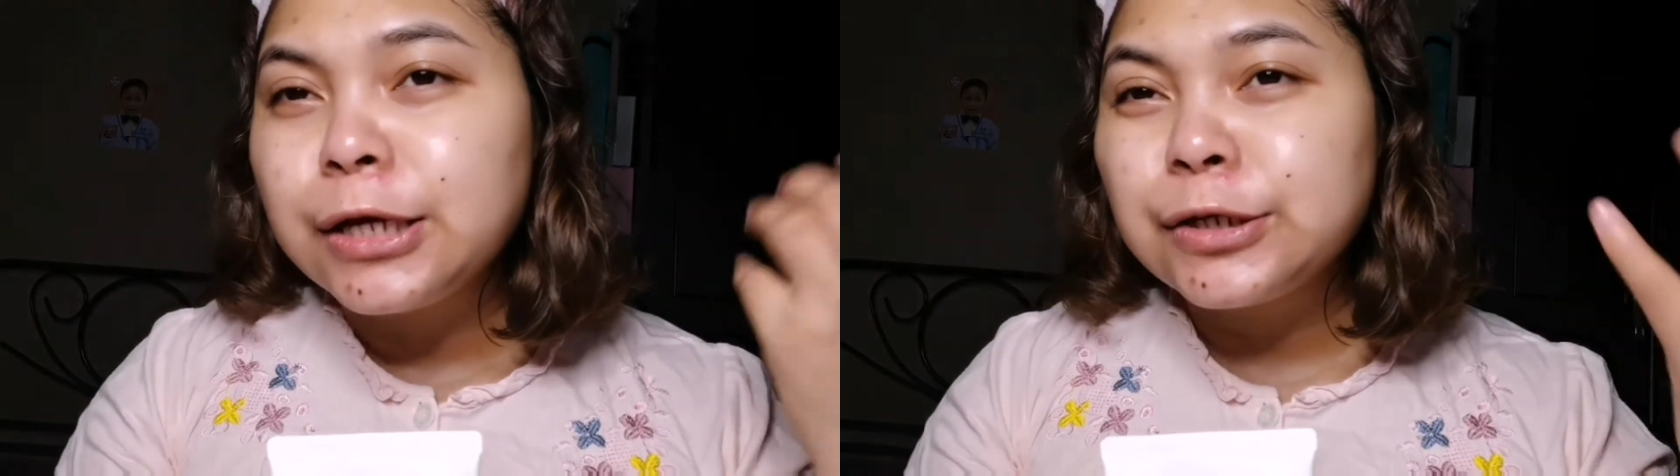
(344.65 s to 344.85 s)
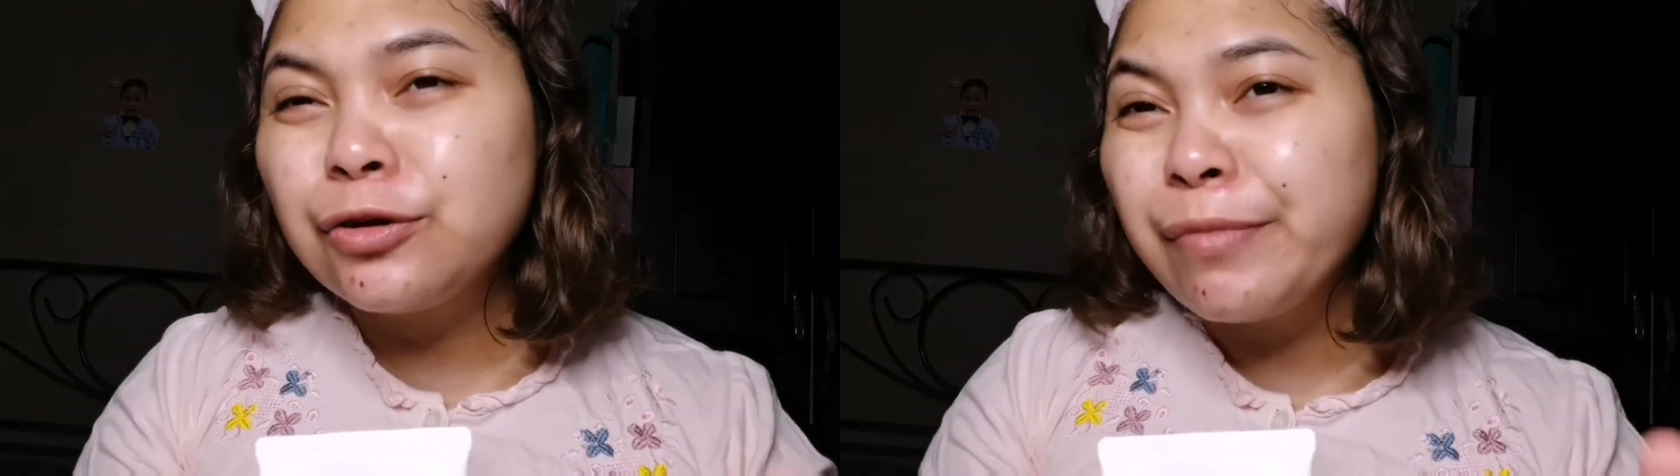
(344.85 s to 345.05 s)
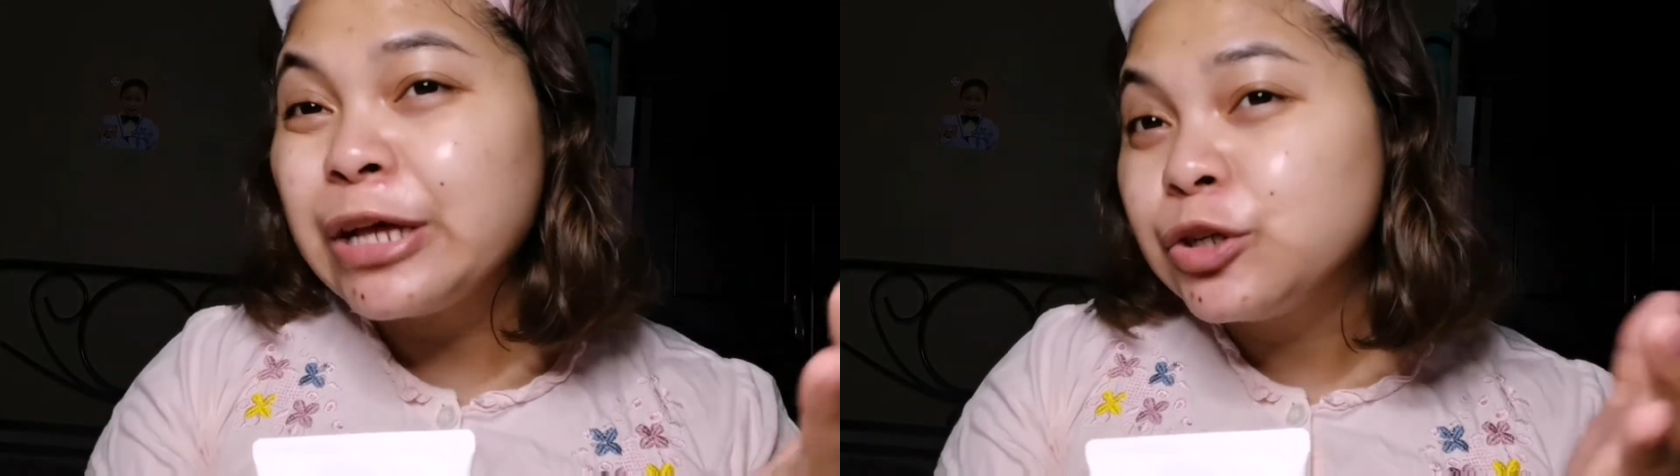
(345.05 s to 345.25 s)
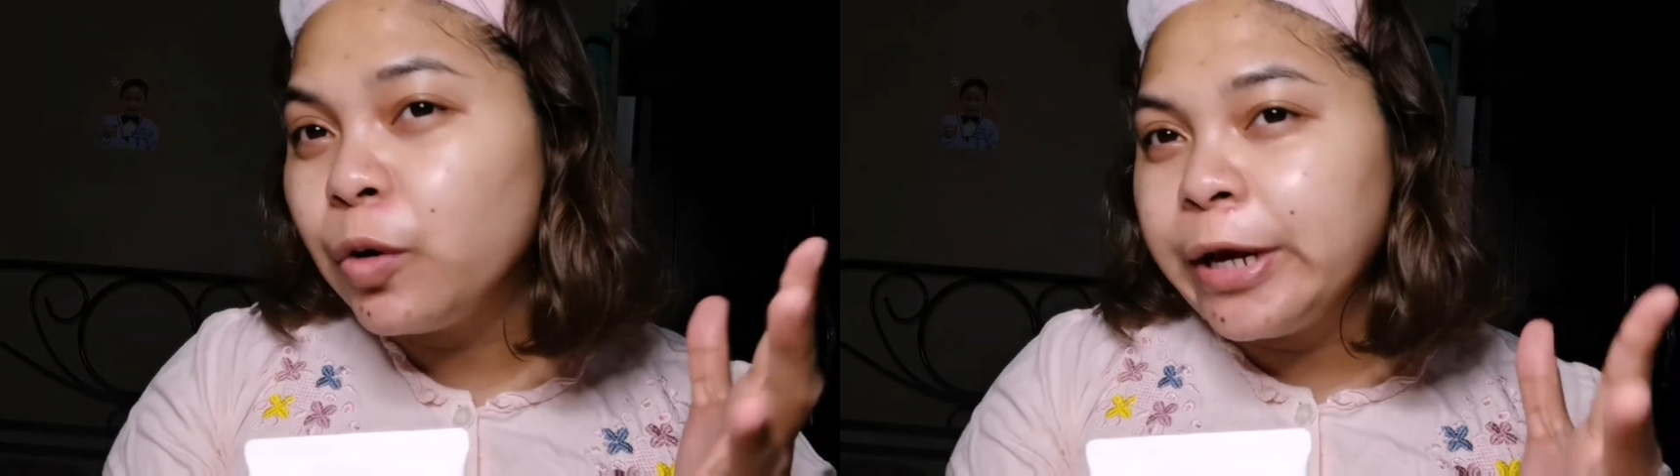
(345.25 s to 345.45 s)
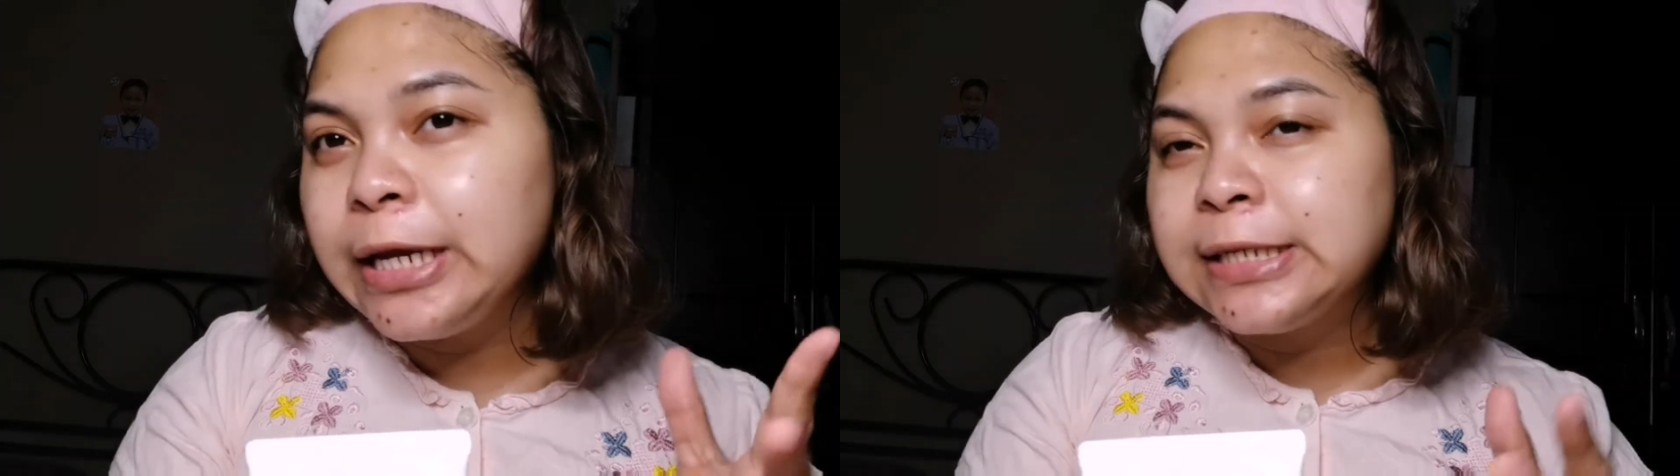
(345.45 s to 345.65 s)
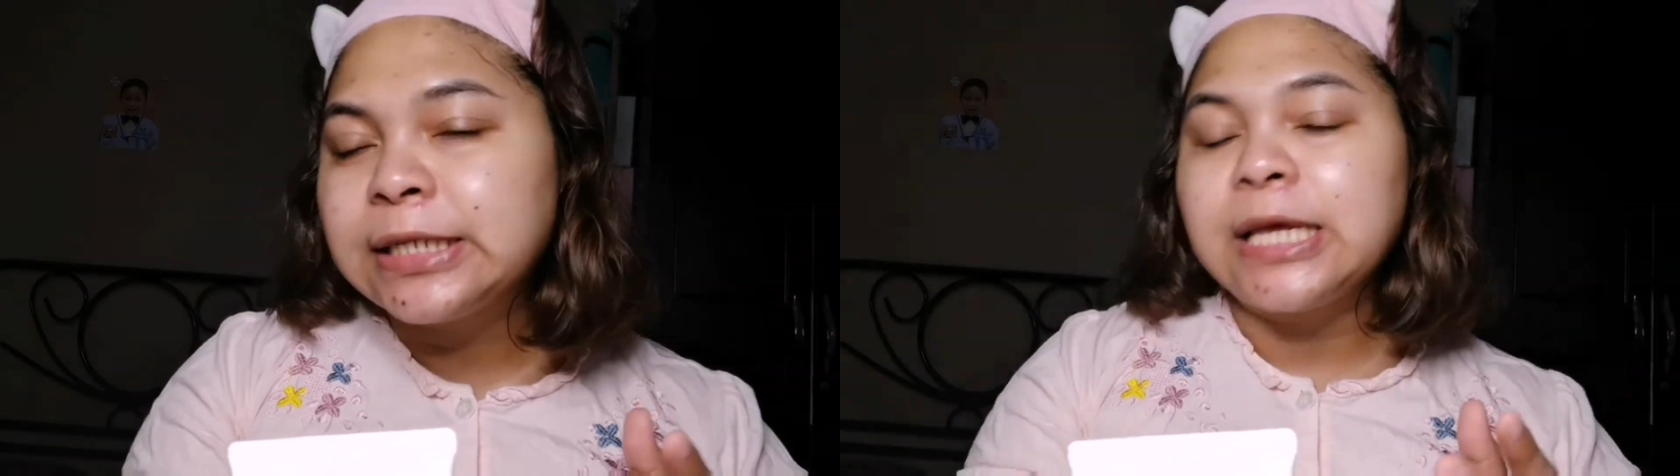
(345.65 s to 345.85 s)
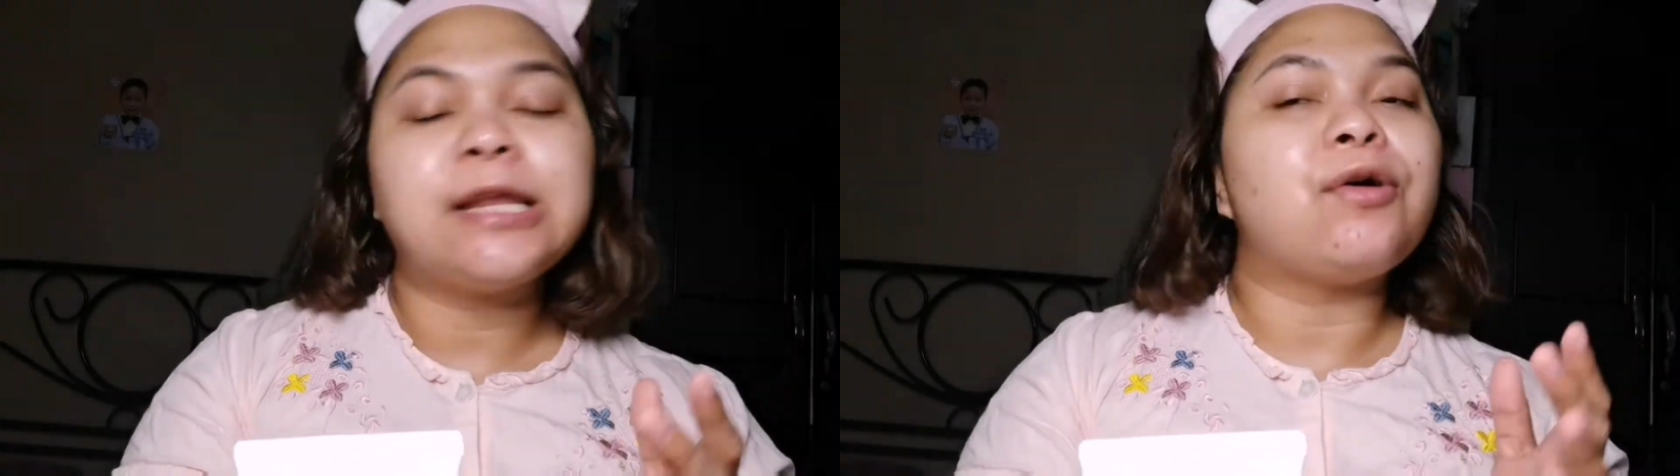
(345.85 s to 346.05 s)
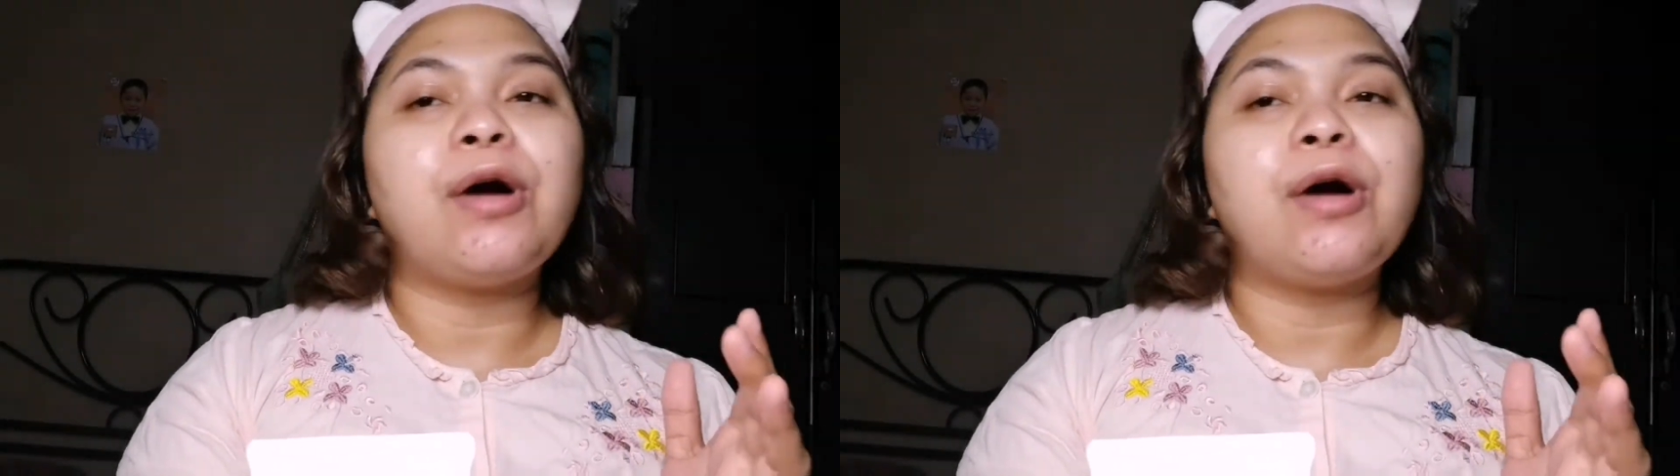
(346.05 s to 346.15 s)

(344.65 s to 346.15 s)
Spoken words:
So medyo oily skin ako